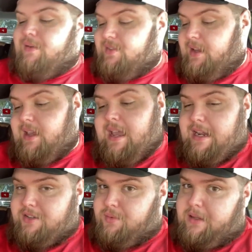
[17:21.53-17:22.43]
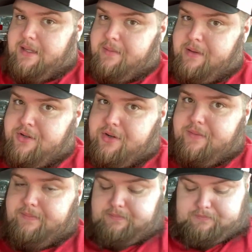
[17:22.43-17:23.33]
was like, hey, I just want to like the picture.
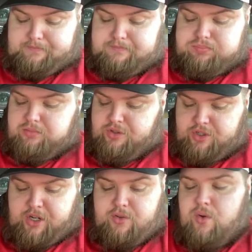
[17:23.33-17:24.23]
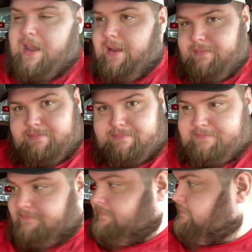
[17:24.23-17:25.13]
She goes, okay.
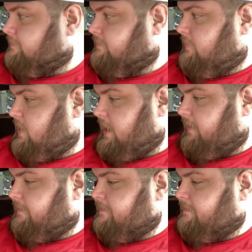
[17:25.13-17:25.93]
Did it.